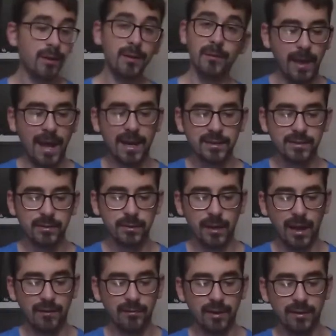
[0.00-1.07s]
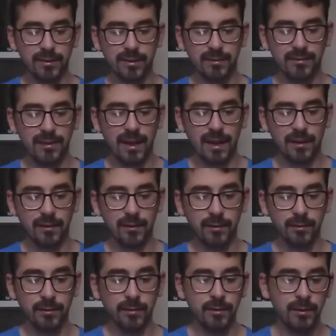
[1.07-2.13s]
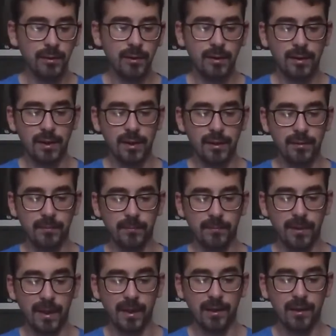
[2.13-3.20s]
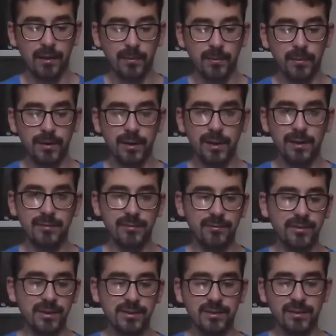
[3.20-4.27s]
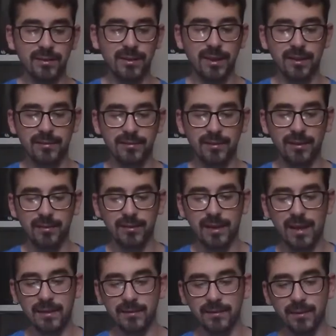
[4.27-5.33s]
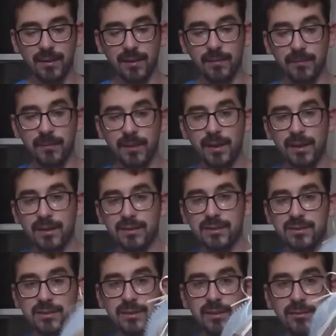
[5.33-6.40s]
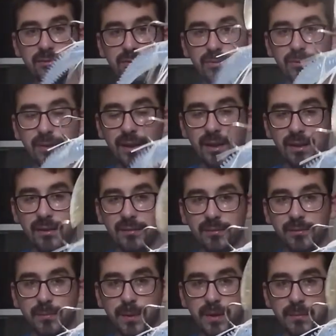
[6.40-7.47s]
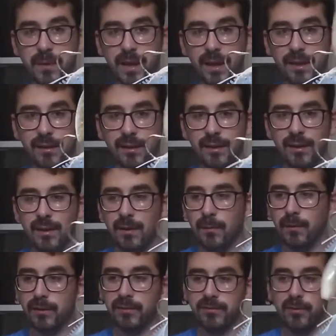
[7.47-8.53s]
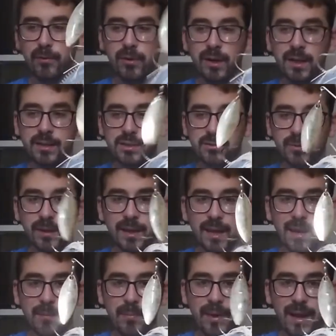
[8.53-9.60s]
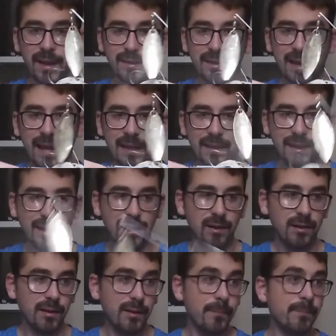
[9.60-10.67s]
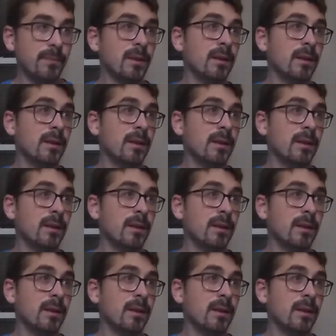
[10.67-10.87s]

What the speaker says: And actually, I've got this tied on and caught a pretty decent fish on this the other day. Just a little spinner bait with the 4-inch swing impact Kitech on it.